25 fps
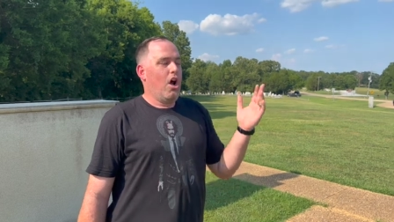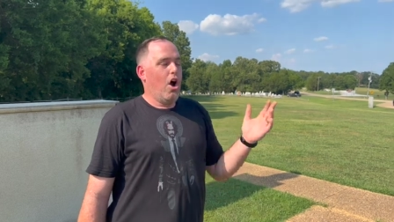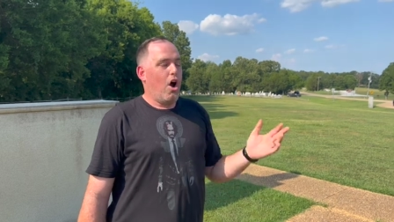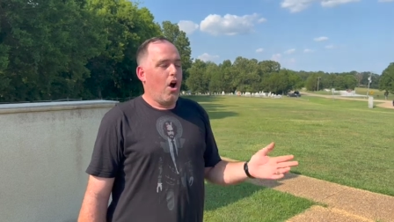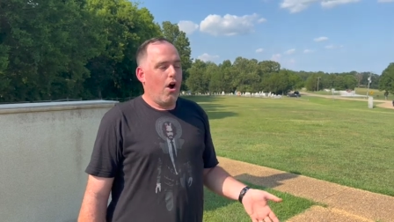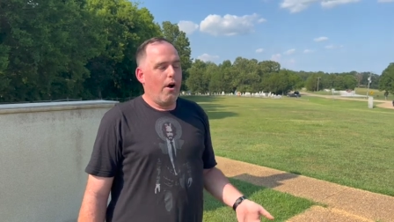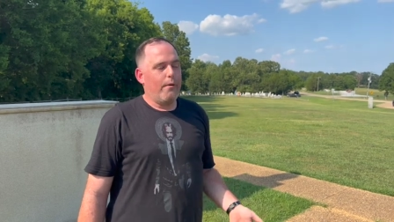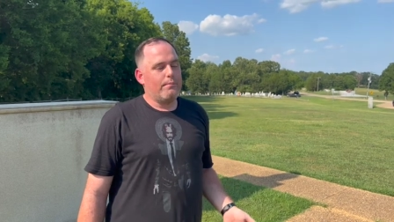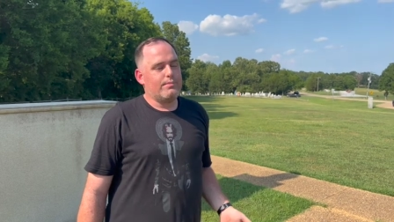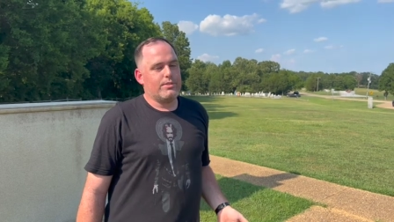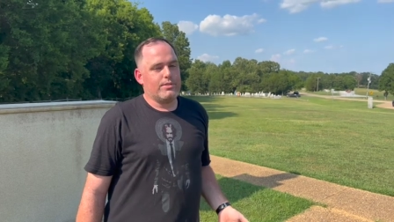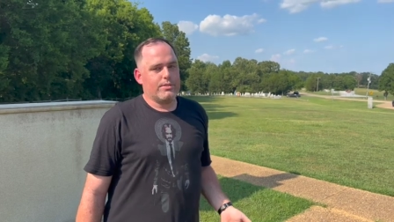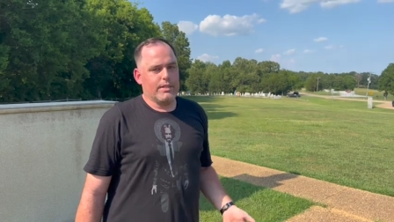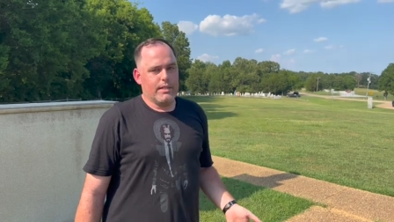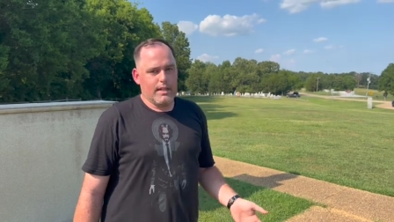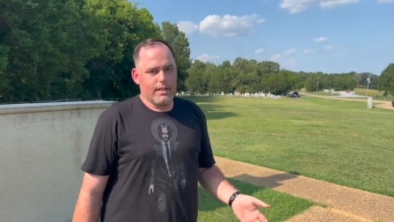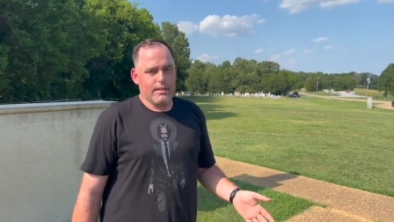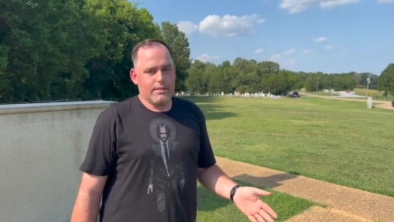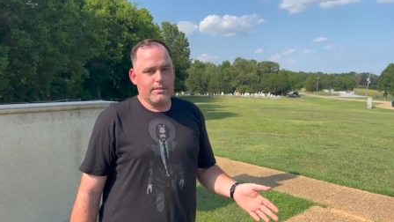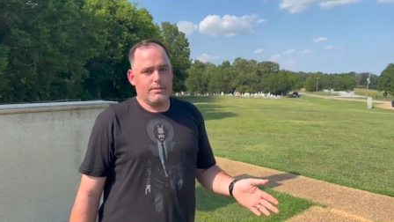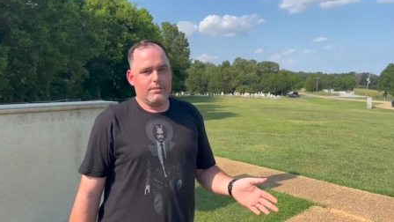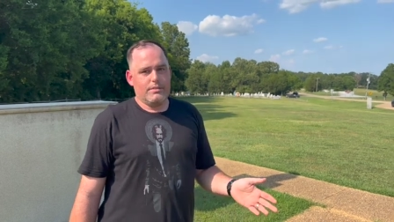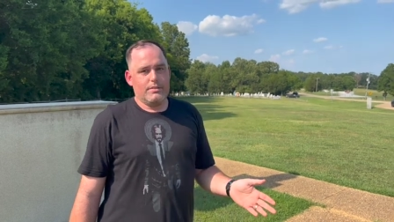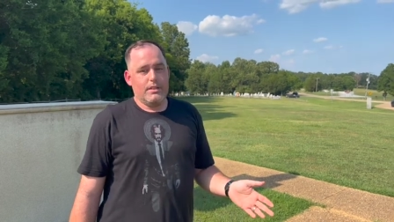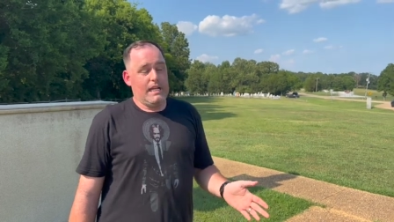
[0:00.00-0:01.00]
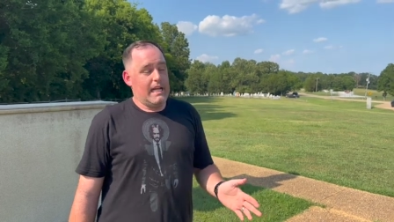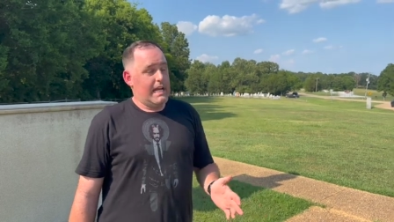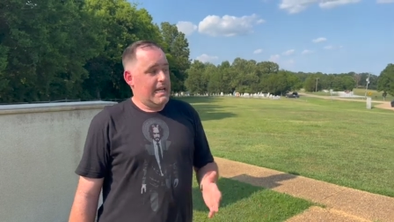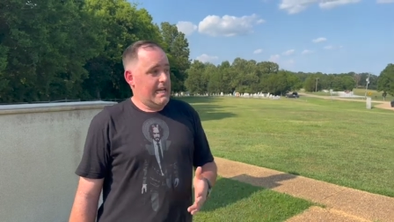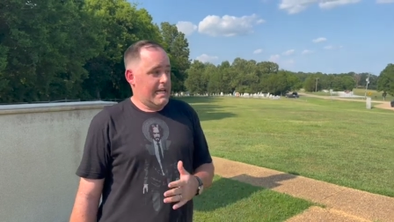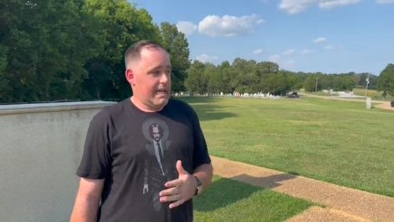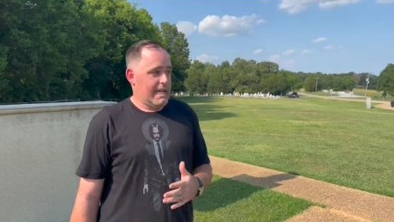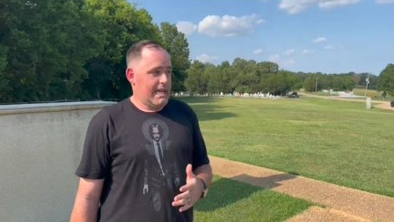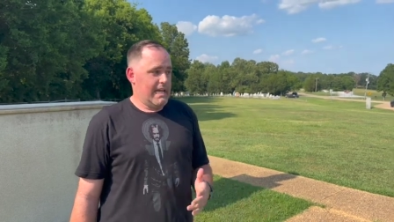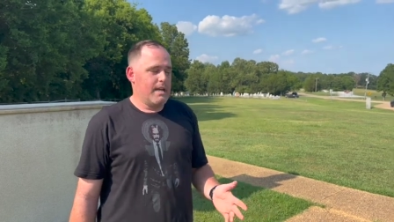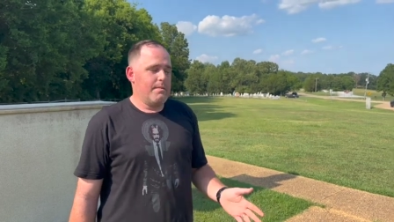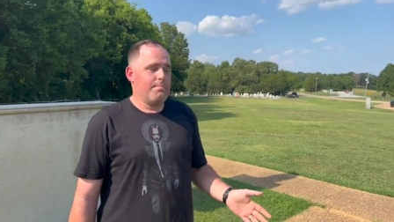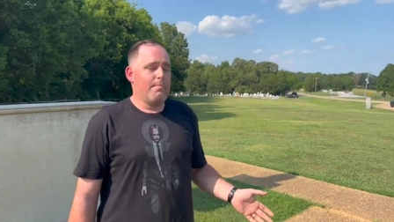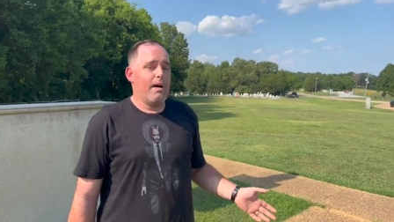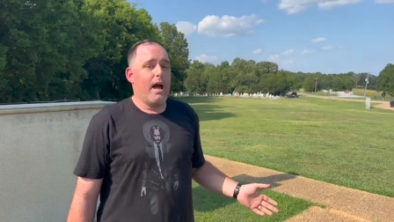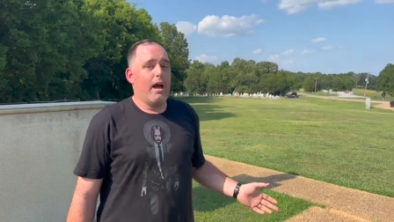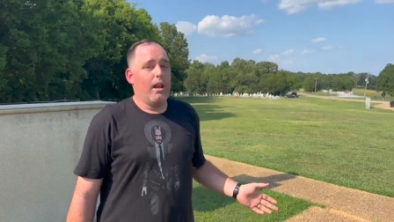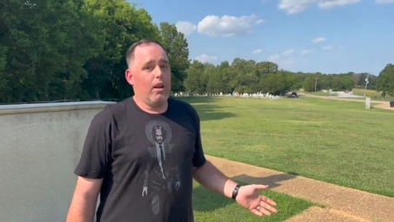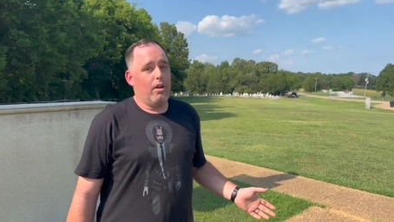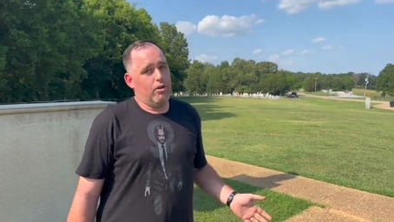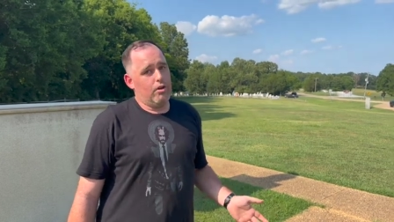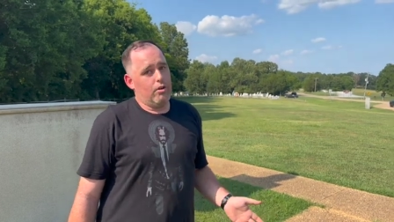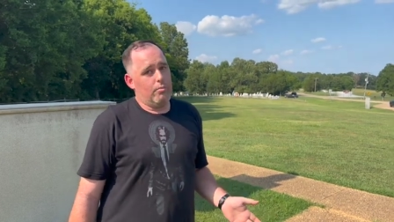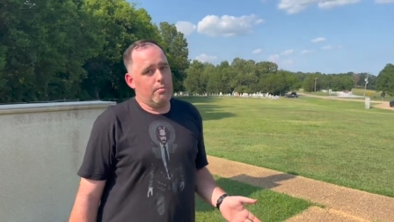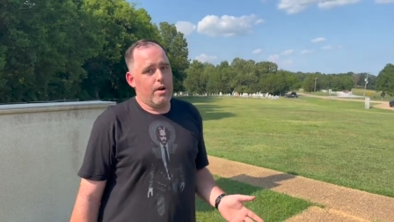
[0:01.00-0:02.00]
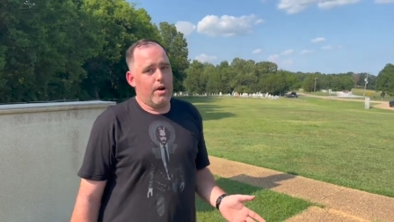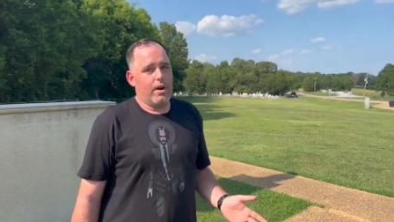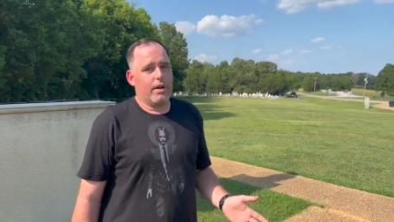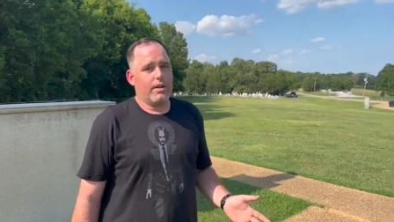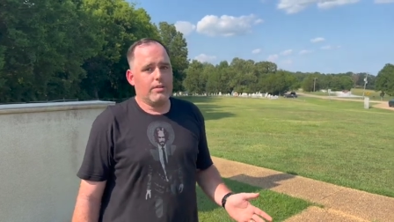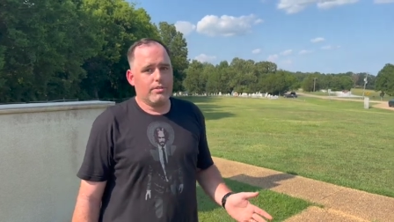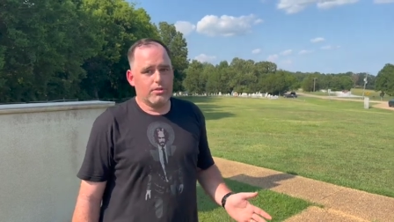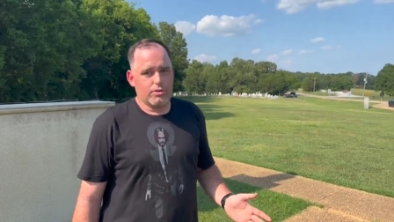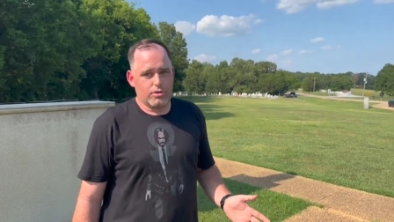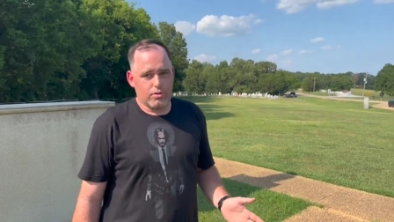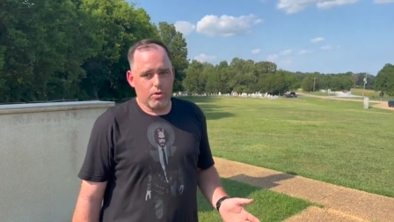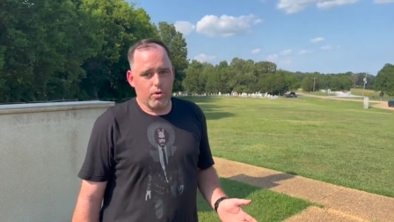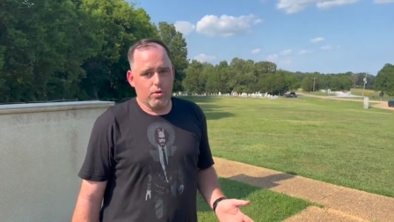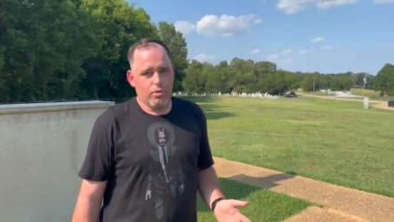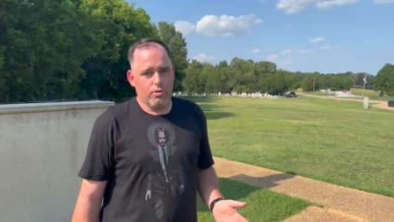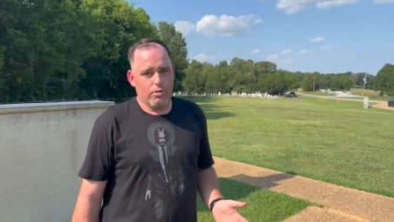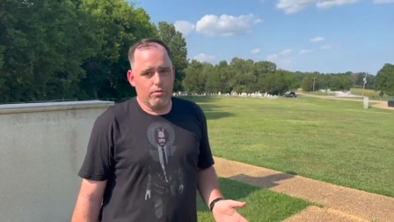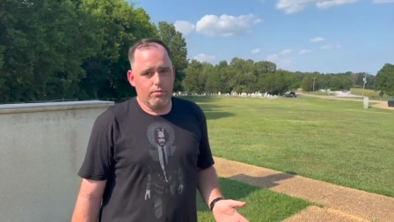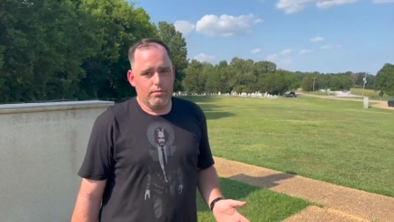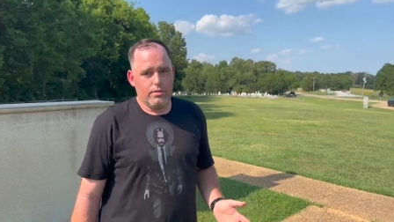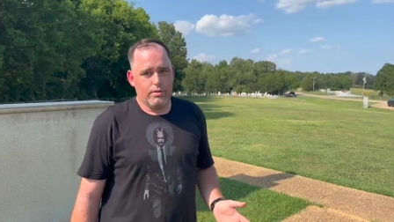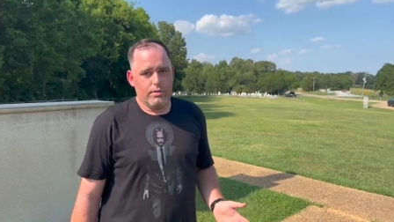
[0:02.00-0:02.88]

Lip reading: upsets in any battle on American soil,